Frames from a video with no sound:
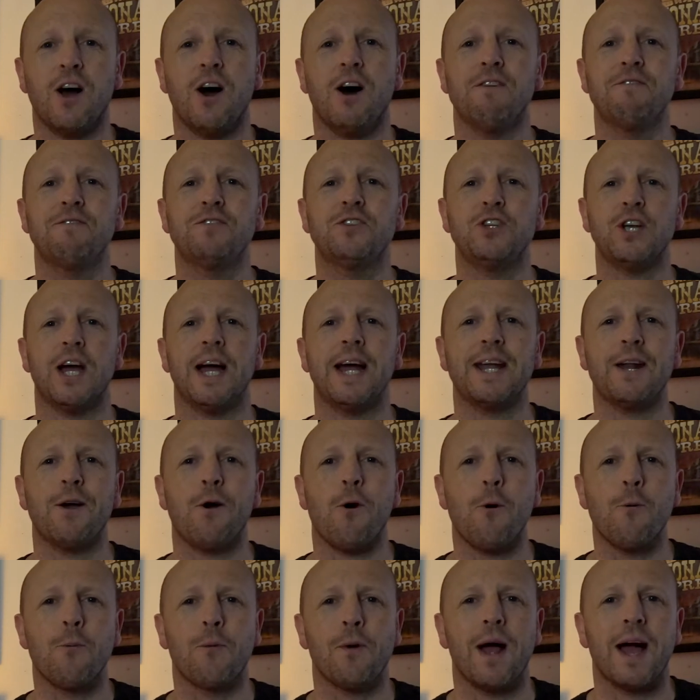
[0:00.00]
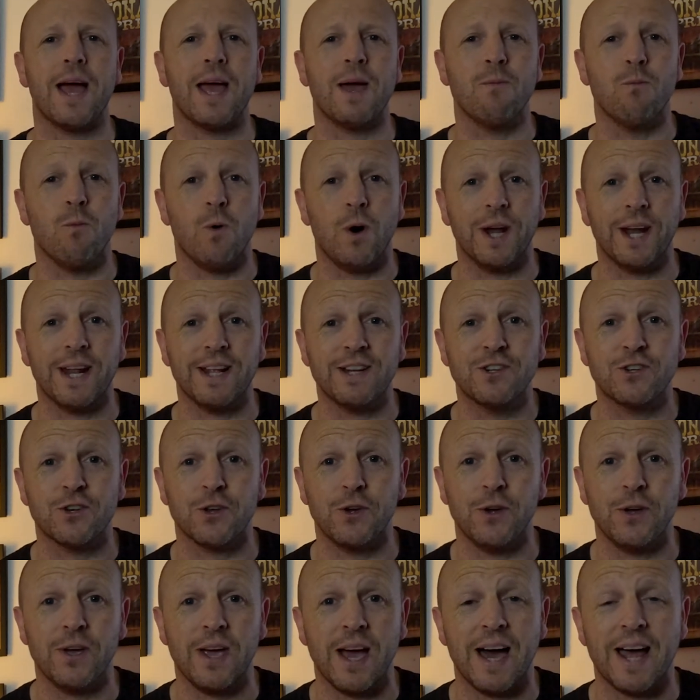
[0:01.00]
of China O'Brien 1 and
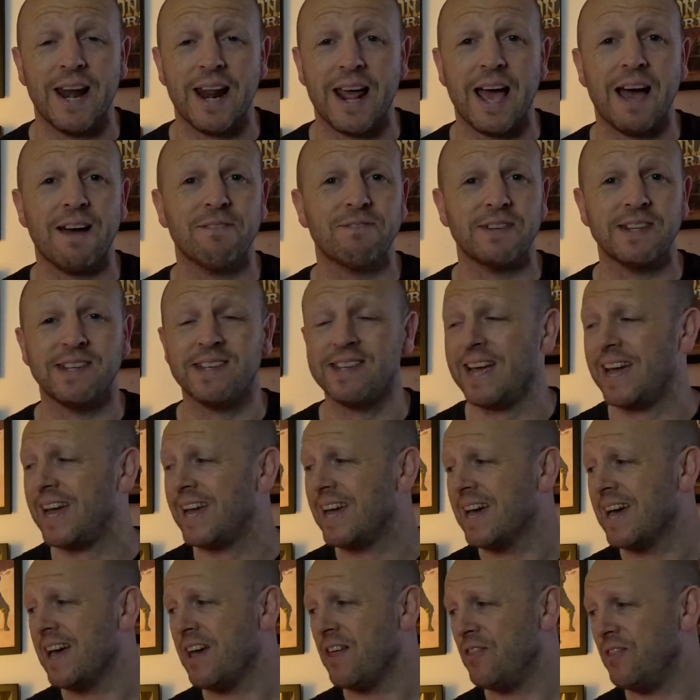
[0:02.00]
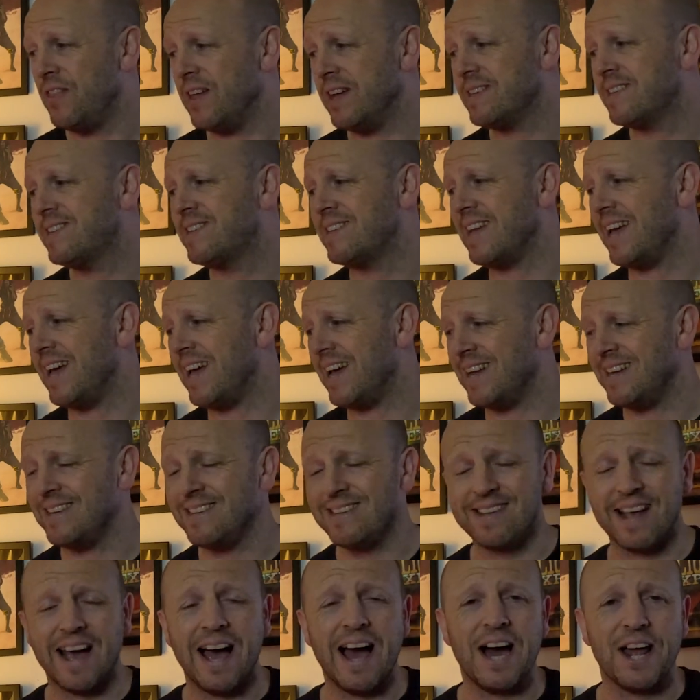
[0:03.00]
2, and I have to say, this
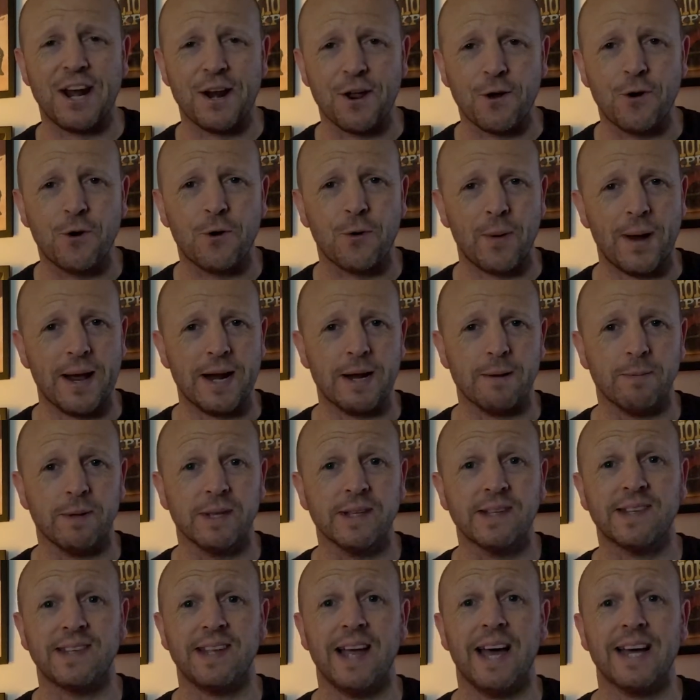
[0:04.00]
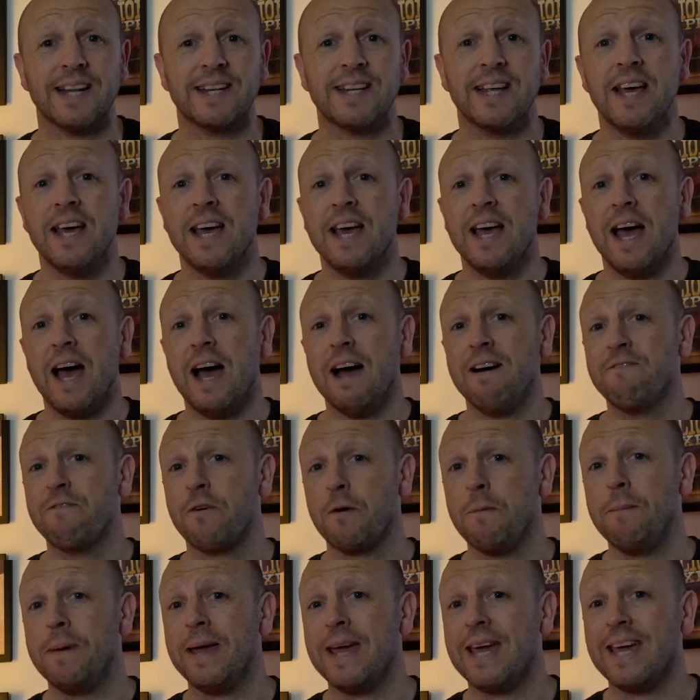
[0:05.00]
is an incredible set, and
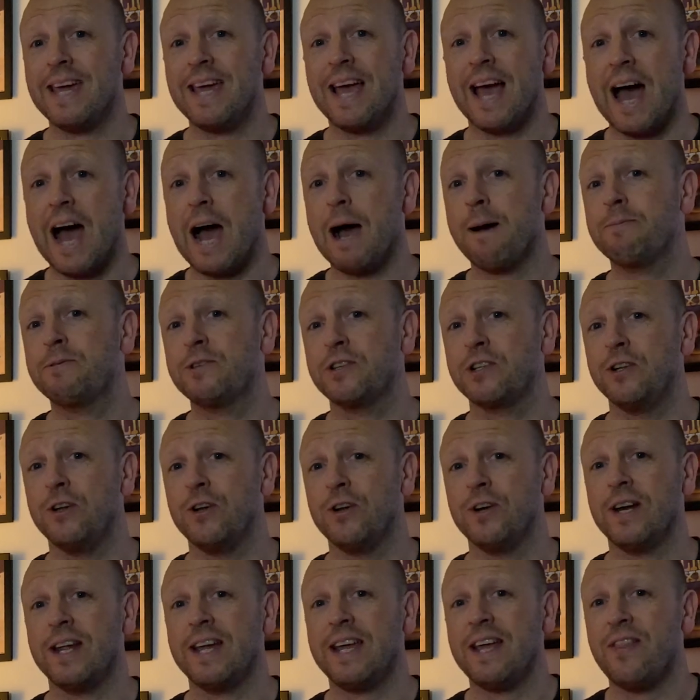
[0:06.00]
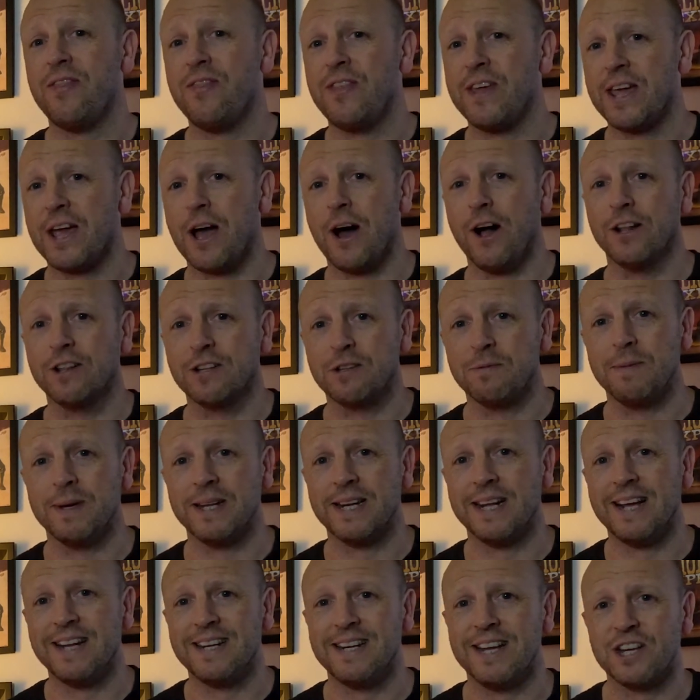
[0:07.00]
for me, absolutely the
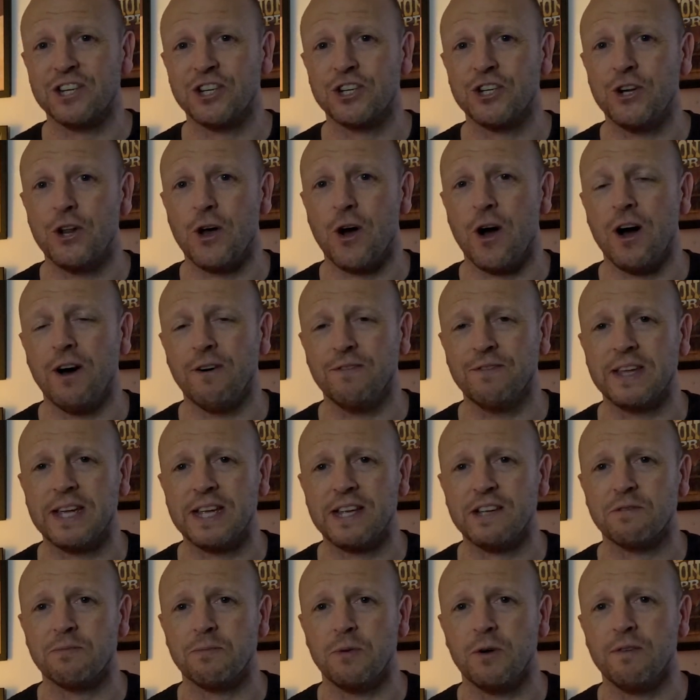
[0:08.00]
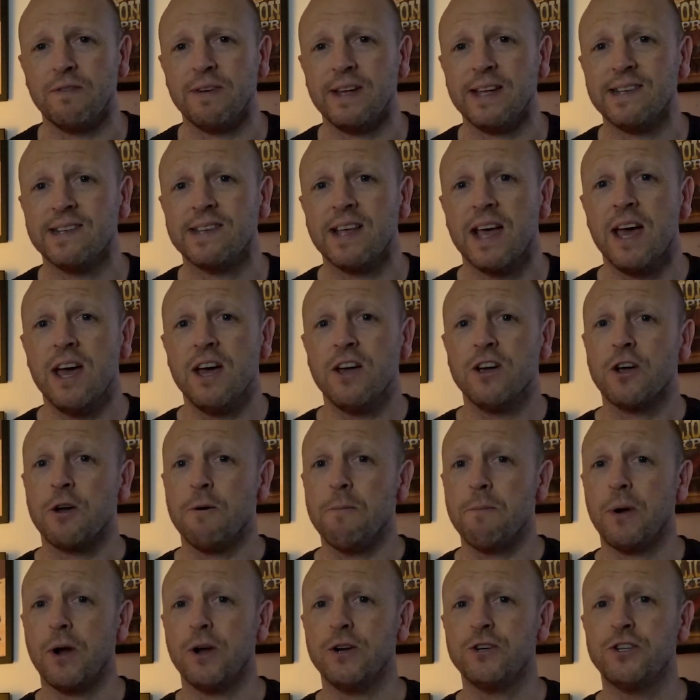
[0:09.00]
ultimate edition of these movies.
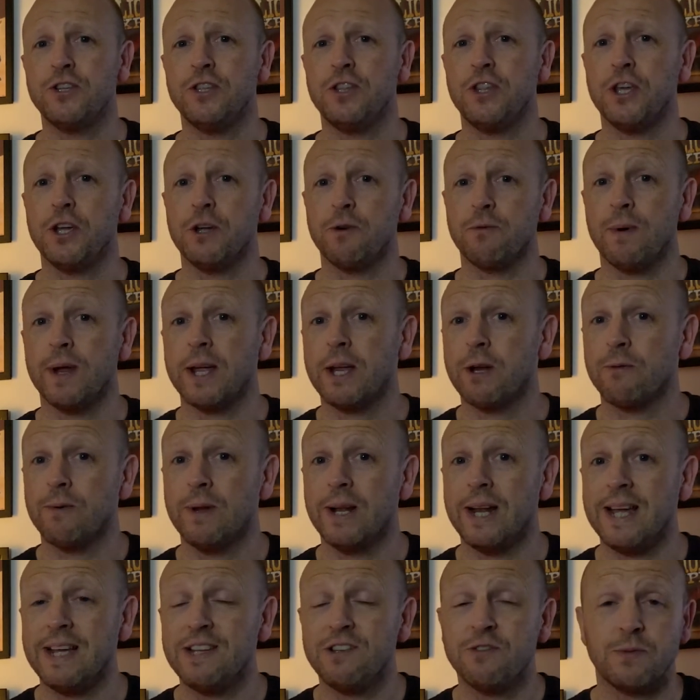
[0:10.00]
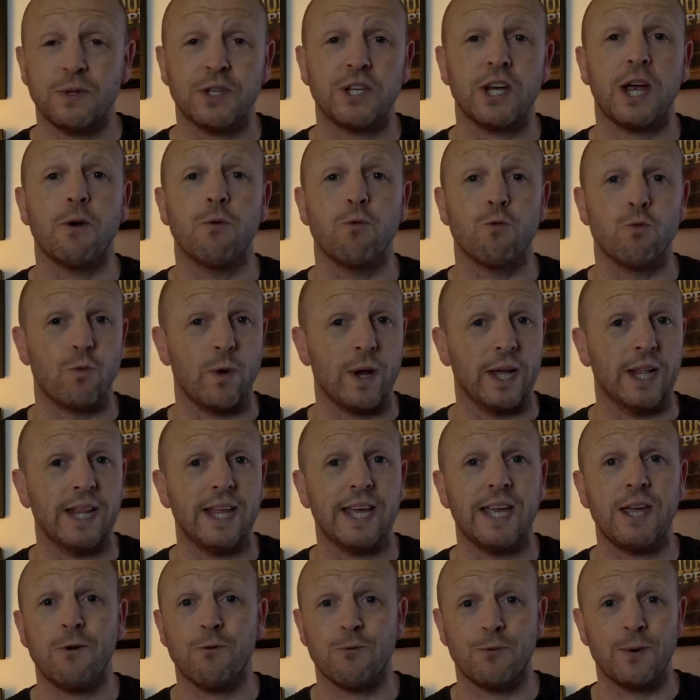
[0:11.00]
Compared to the Eureka release, which I
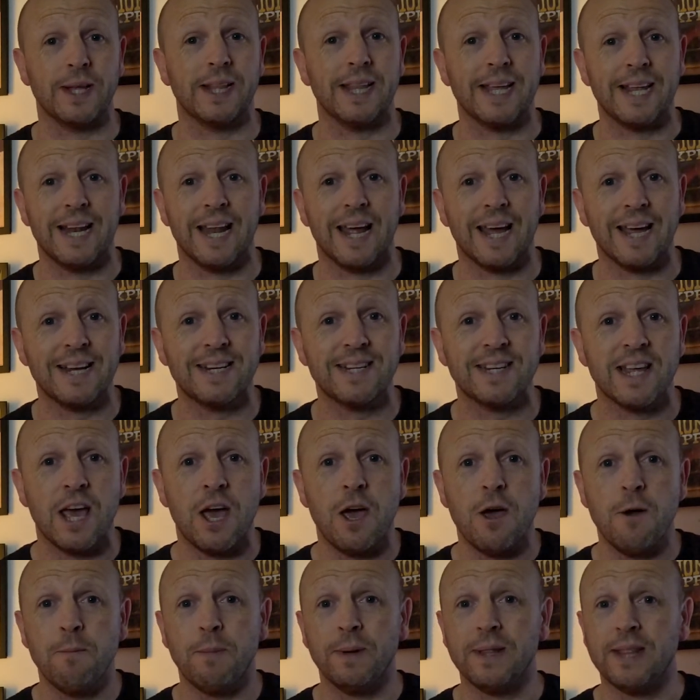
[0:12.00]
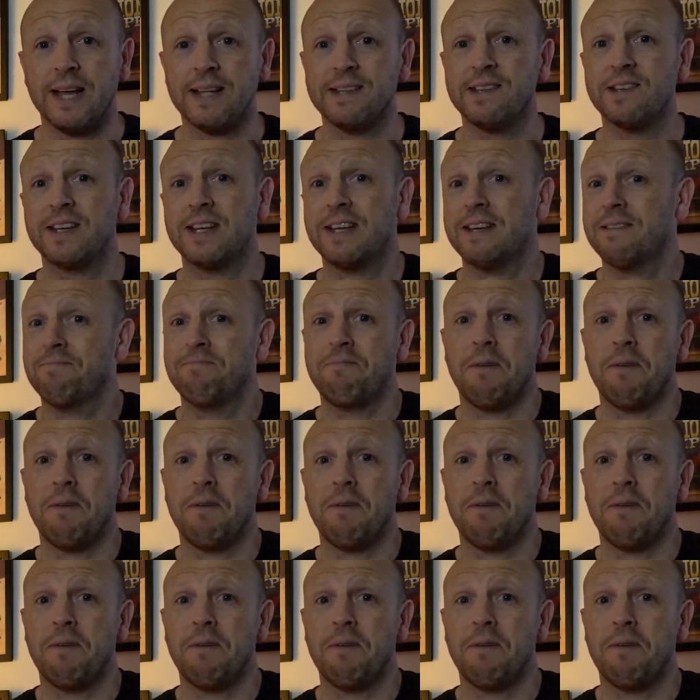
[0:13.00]
really, really liked, but that's